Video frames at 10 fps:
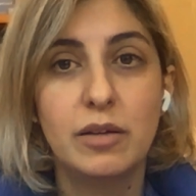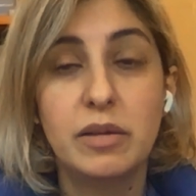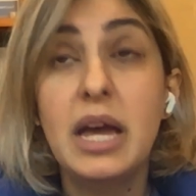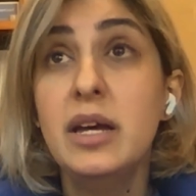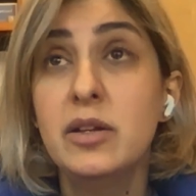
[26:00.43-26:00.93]

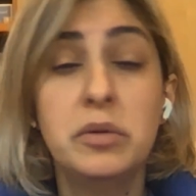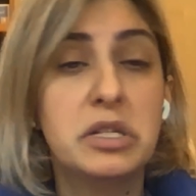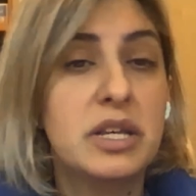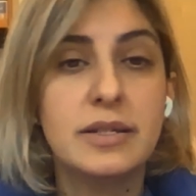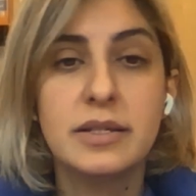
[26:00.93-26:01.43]
Yeah, no,
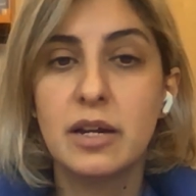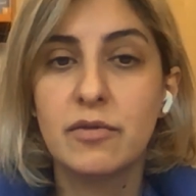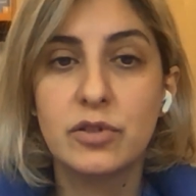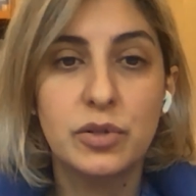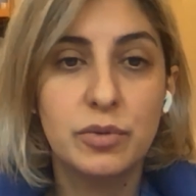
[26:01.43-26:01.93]
it's
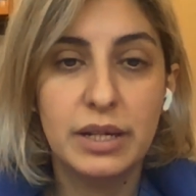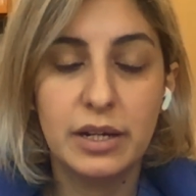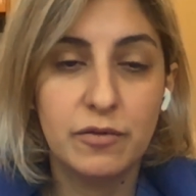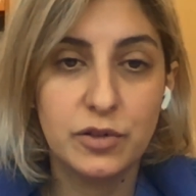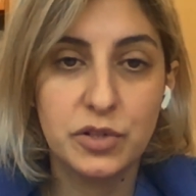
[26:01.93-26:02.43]
never too
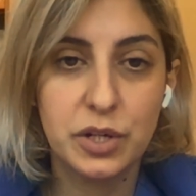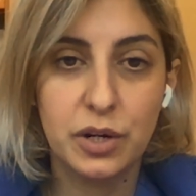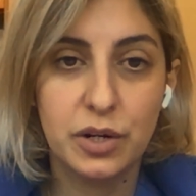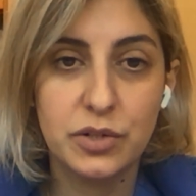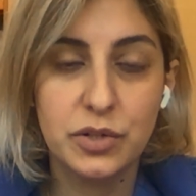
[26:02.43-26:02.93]
late for
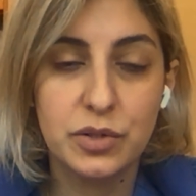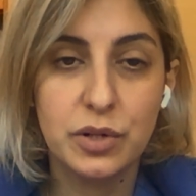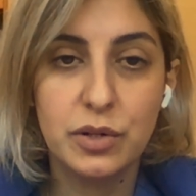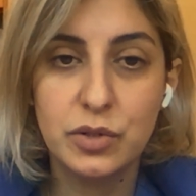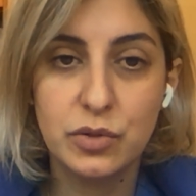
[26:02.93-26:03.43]
scars. So there's
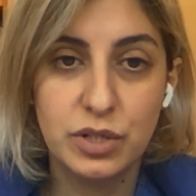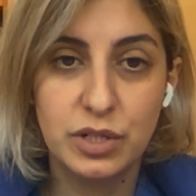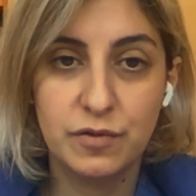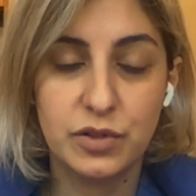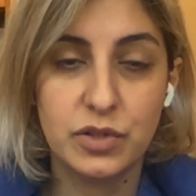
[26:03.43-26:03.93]
all sorts of
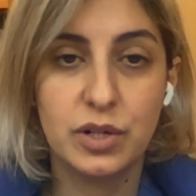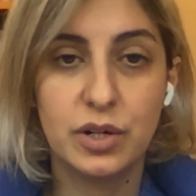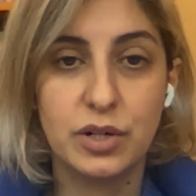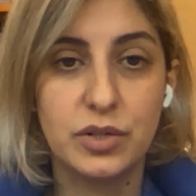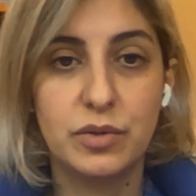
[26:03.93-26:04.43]
different
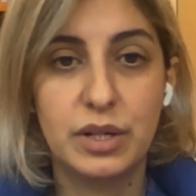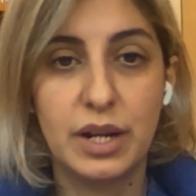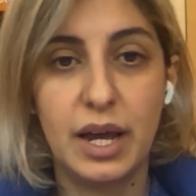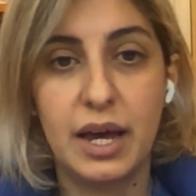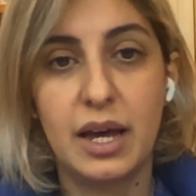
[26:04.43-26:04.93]
scars. So you can
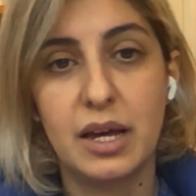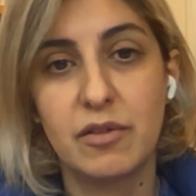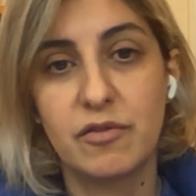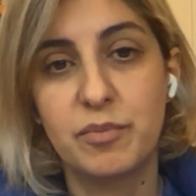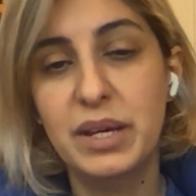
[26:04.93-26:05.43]

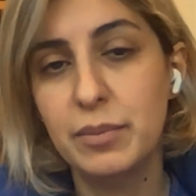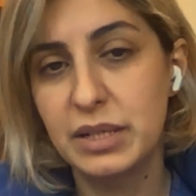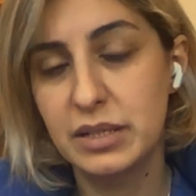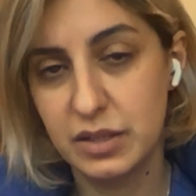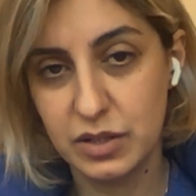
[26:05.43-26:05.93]
have
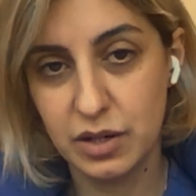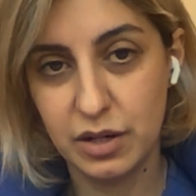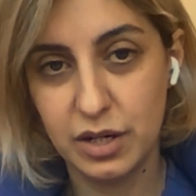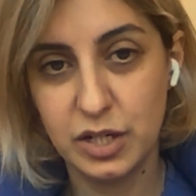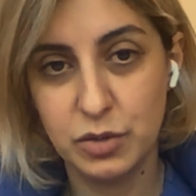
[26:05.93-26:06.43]
pigmented
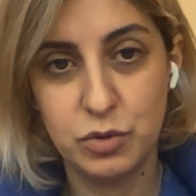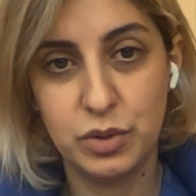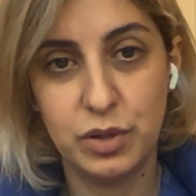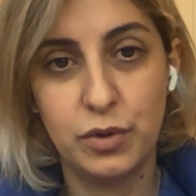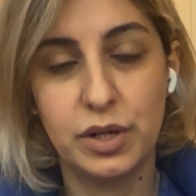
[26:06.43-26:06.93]
scars, which we
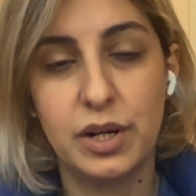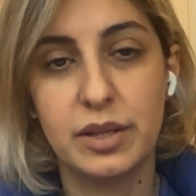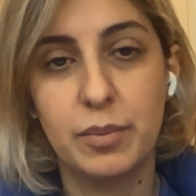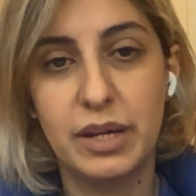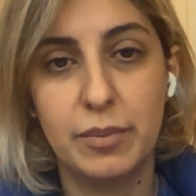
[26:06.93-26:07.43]
can work on
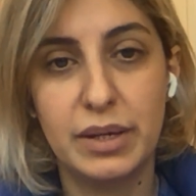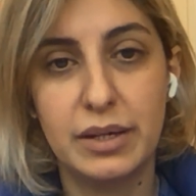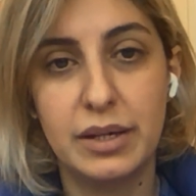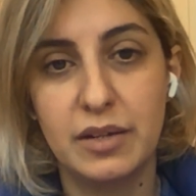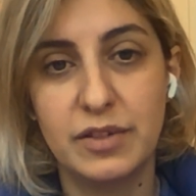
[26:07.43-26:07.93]
the
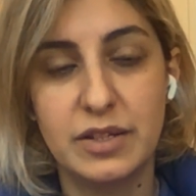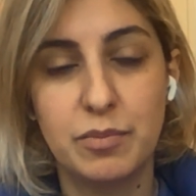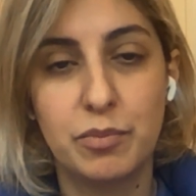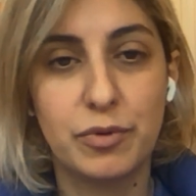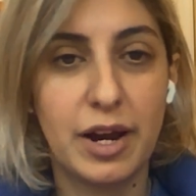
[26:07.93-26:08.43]
pigment. If it's
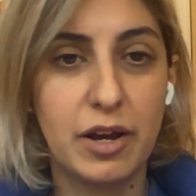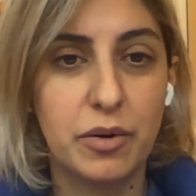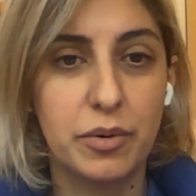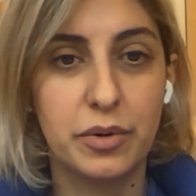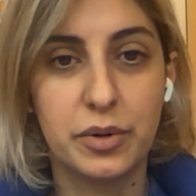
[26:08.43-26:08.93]

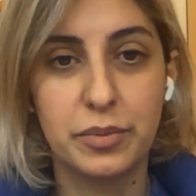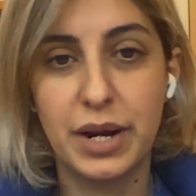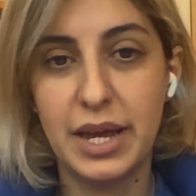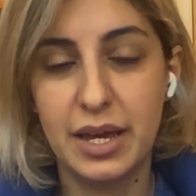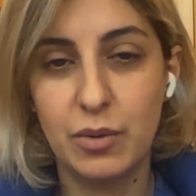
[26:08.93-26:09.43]
brown or
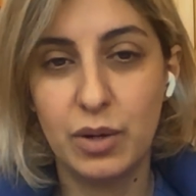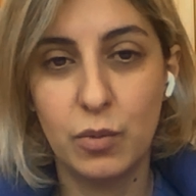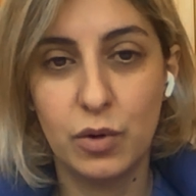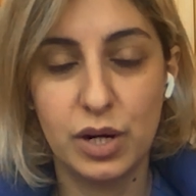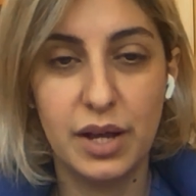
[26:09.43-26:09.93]
red, we can
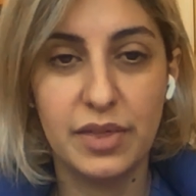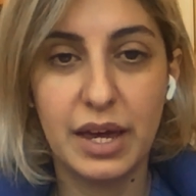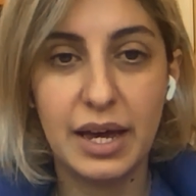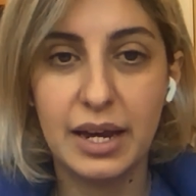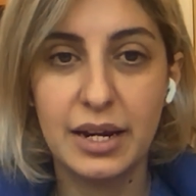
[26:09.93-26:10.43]
work on
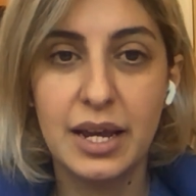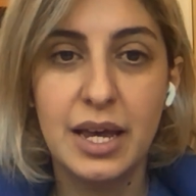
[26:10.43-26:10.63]
that.